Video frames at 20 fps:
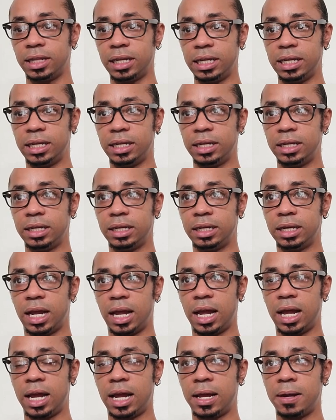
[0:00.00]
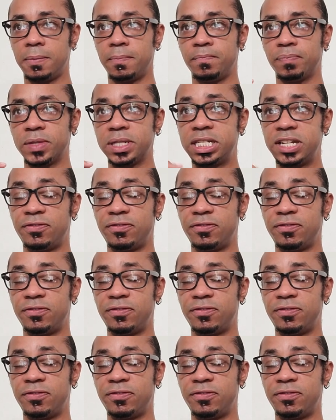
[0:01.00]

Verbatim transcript: the um,